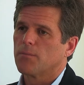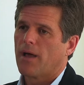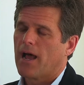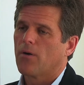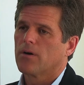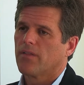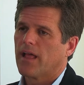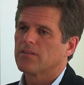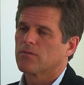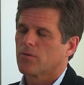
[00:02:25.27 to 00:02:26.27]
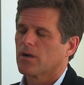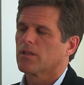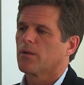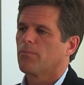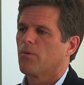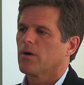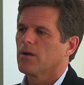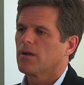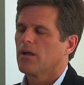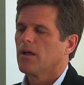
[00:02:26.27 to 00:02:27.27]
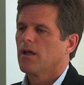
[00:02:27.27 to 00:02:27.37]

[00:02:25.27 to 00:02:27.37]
and power, and that's critically important.